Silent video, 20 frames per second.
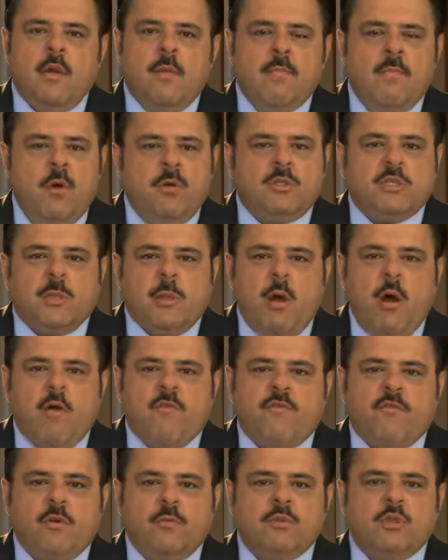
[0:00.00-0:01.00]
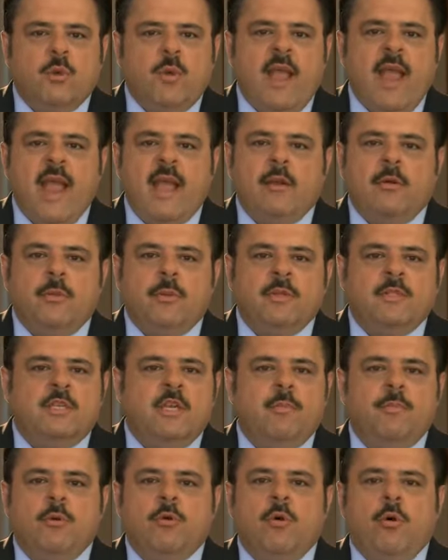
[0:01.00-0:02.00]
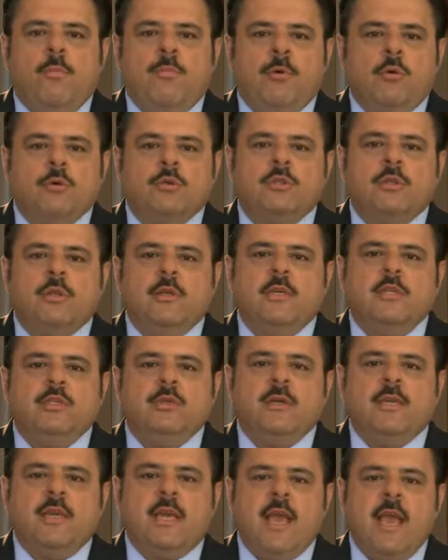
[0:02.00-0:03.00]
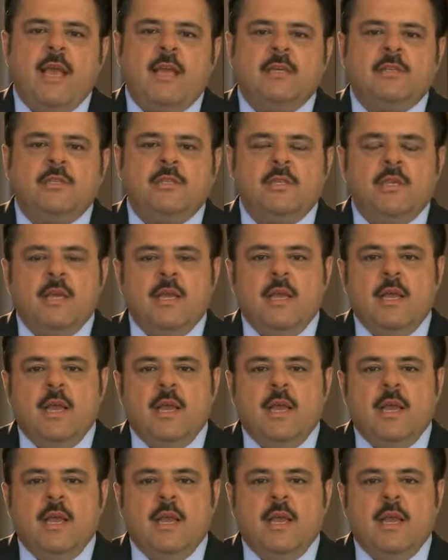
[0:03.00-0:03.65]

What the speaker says: Most law firms who handle the typical personal injury case,